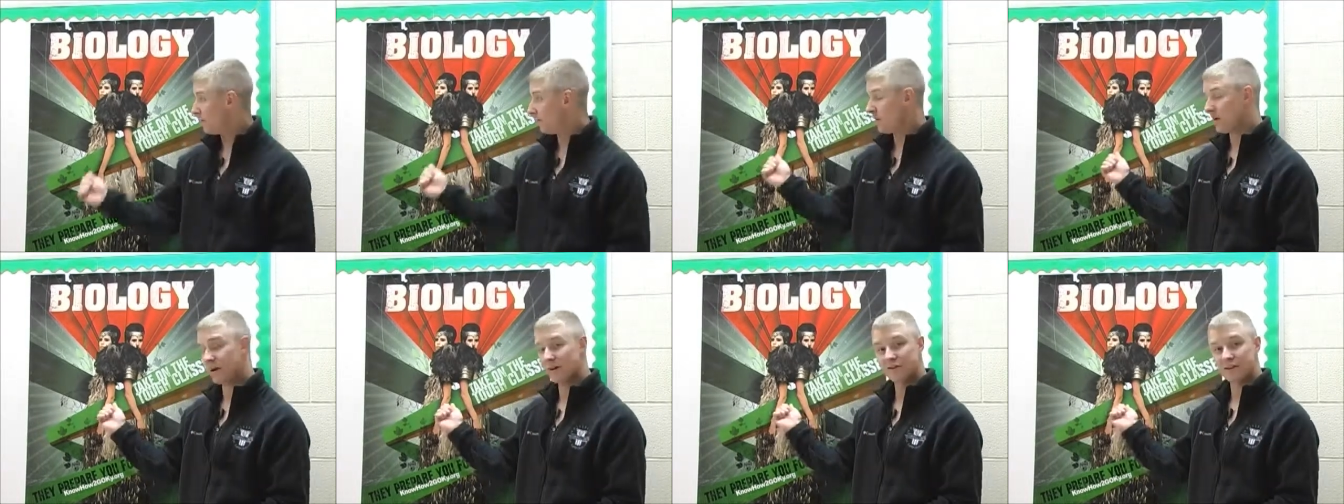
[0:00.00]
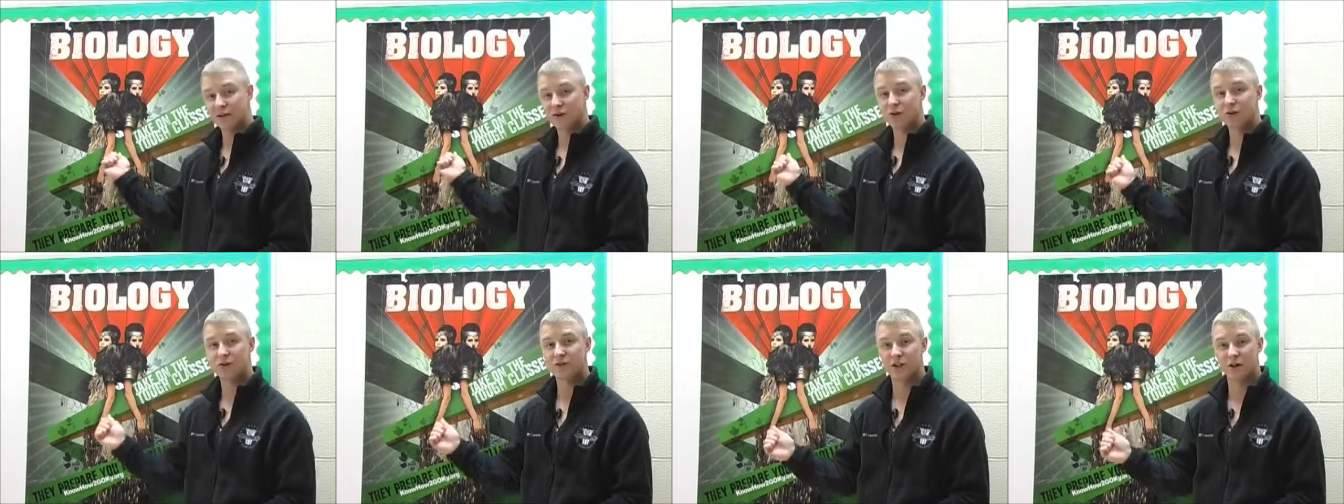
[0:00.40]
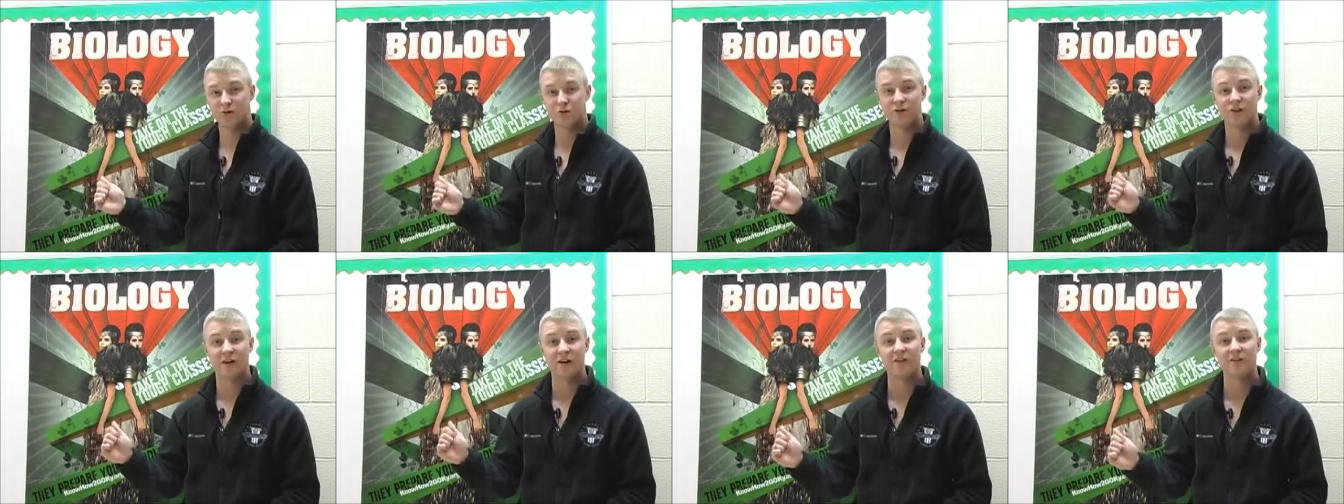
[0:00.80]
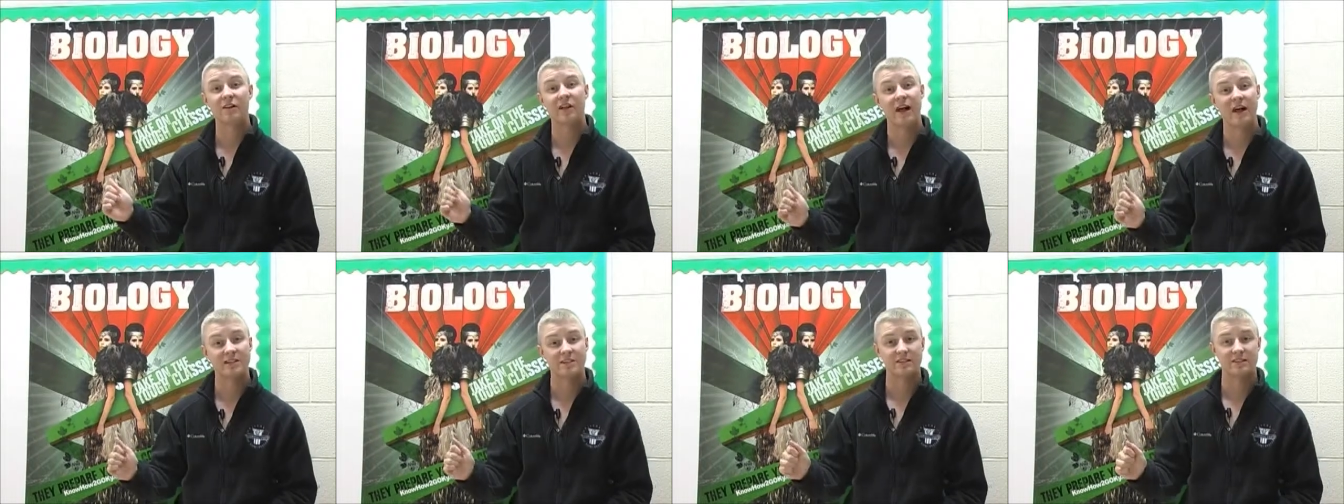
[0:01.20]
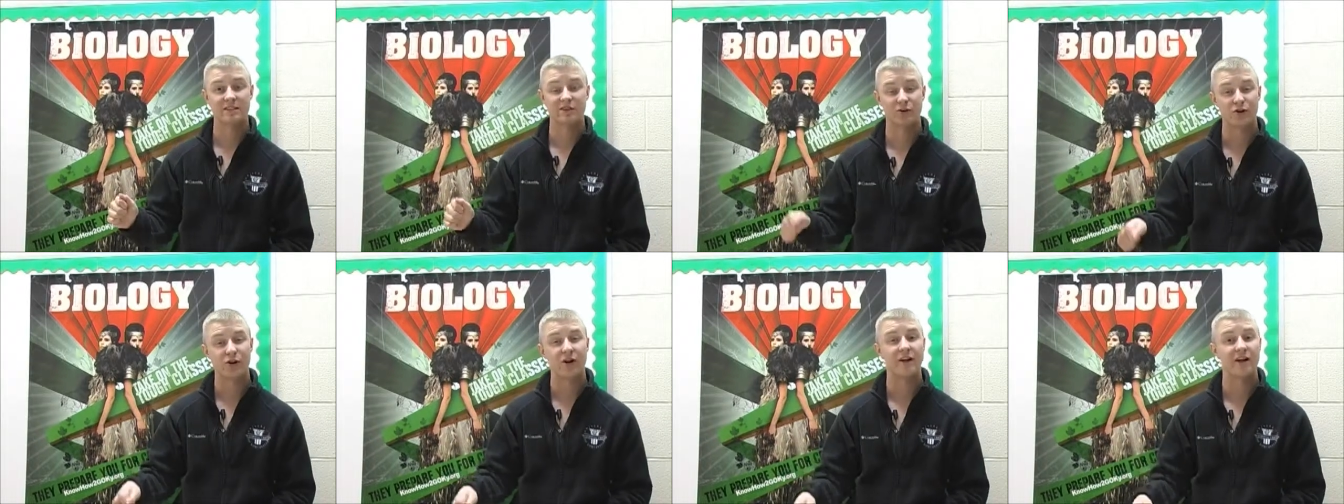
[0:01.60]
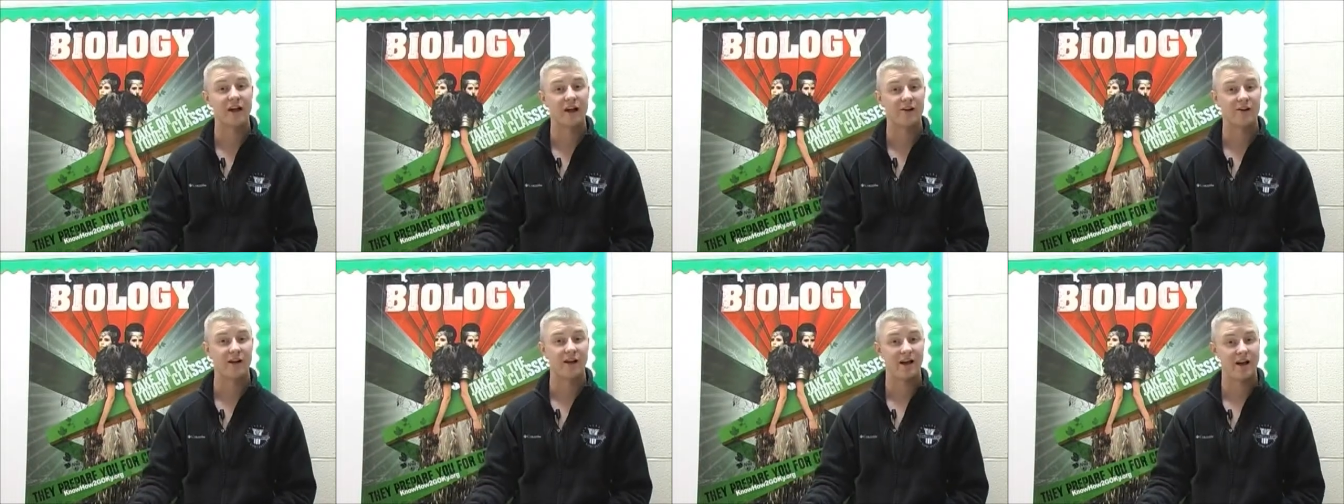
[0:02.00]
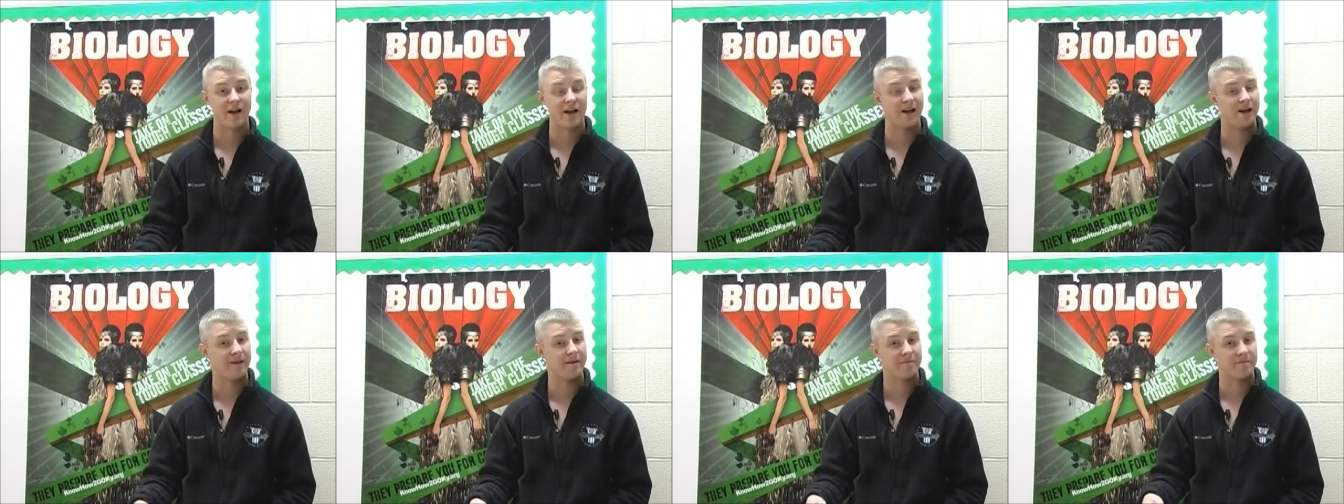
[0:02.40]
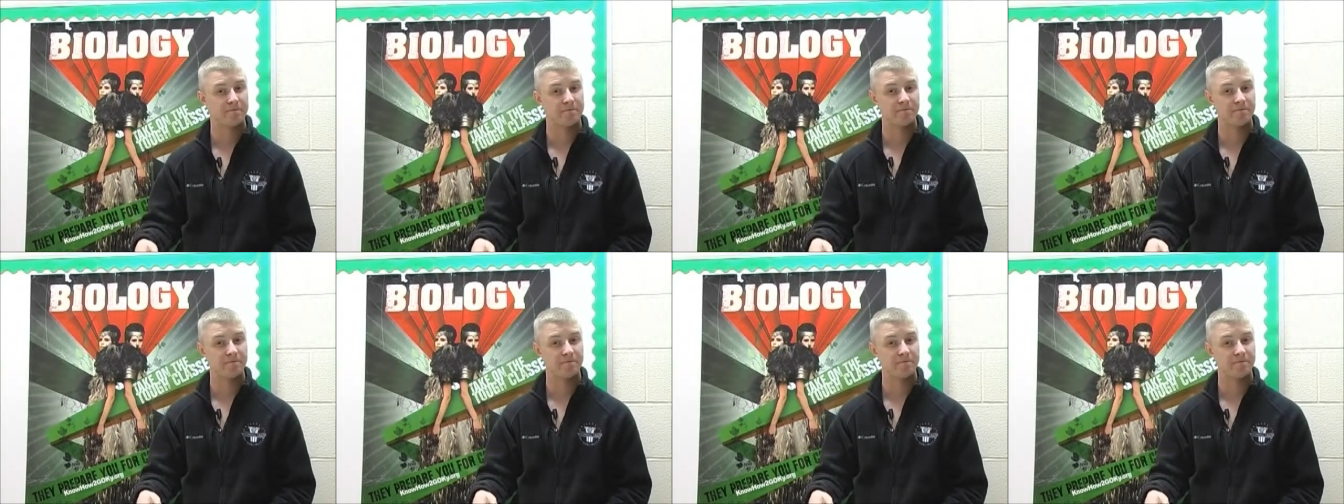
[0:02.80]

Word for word: because I took those tough classes in Green County High.